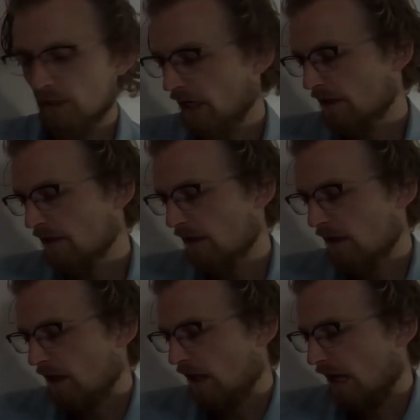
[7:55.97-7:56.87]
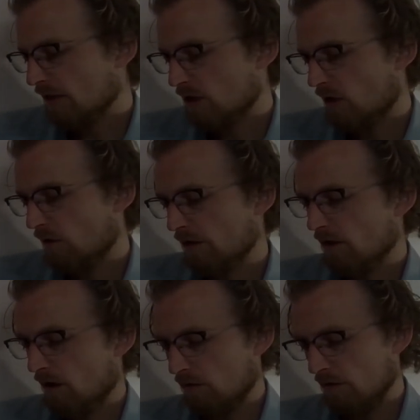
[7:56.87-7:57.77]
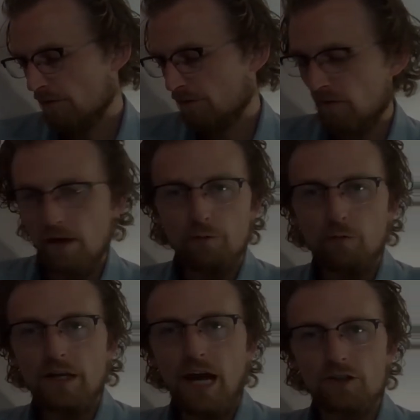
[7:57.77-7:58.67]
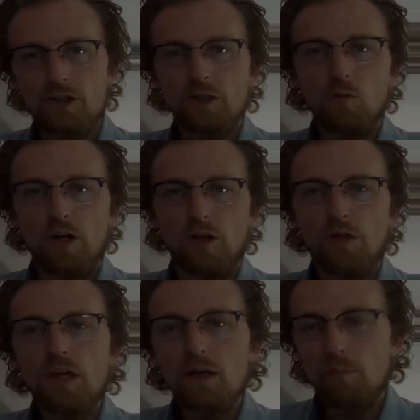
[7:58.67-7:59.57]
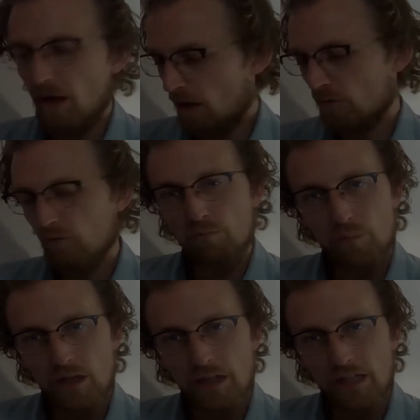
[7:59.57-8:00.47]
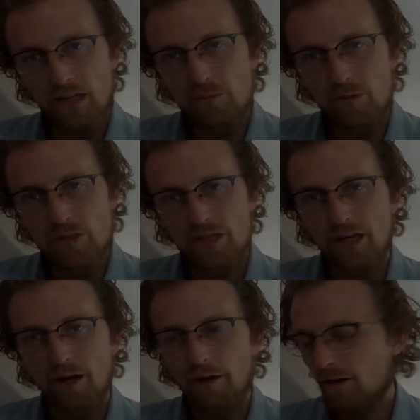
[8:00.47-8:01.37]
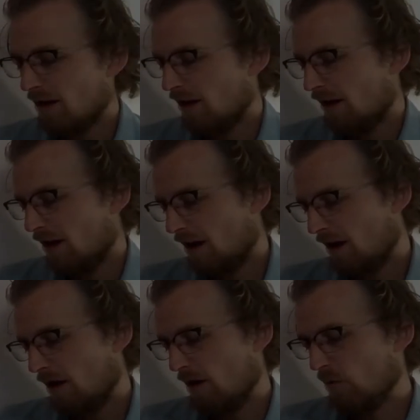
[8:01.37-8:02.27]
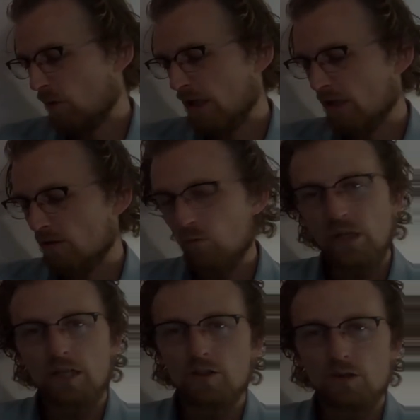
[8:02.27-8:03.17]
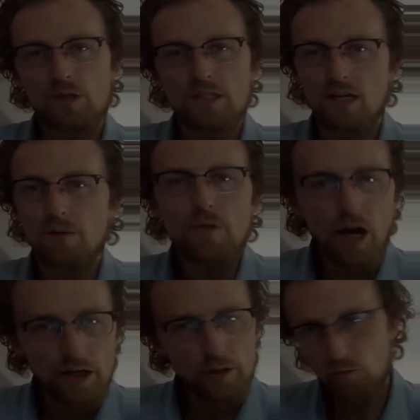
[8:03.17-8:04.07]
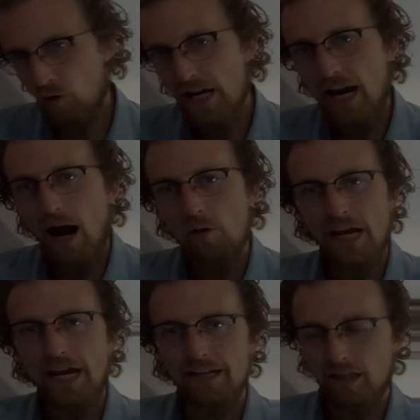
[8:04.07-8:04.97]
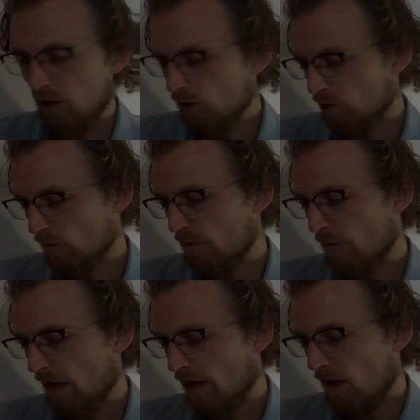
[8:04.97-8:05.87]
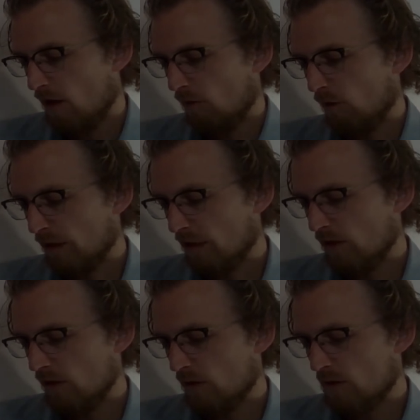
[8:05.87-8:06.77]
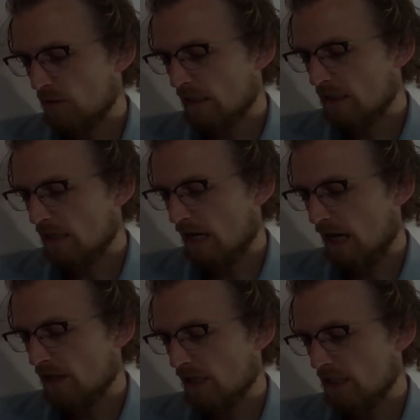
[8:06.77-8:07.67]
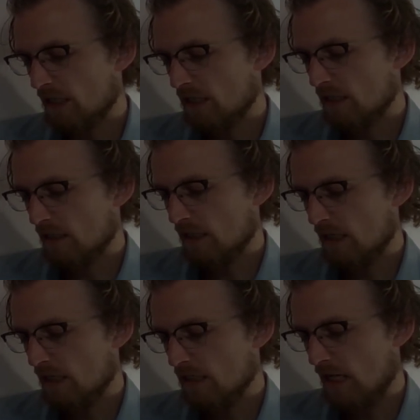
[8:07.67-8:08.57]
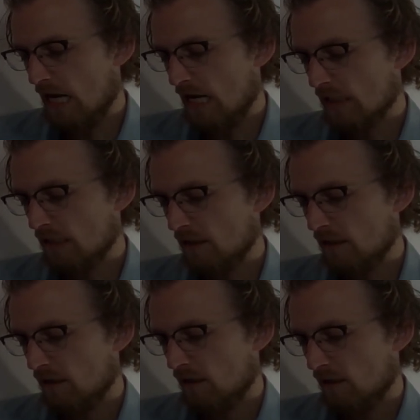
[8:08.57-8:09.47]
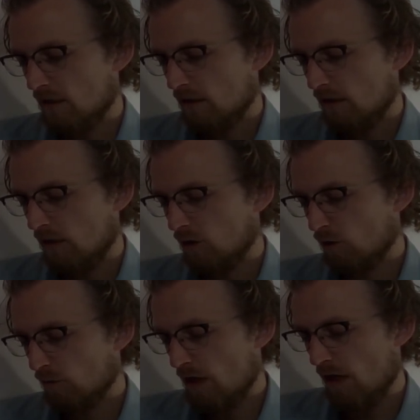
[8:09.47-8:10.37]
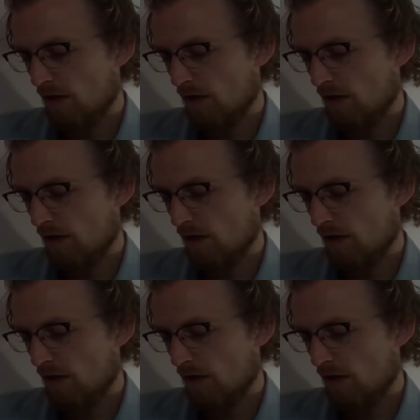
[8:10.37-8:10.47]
Okay, and so, if we actually want to think about plugging numbers in here, we could do this, and I'm not going to write out 8 cubed, but what we could do is we could say, hey, this is 8 cubed.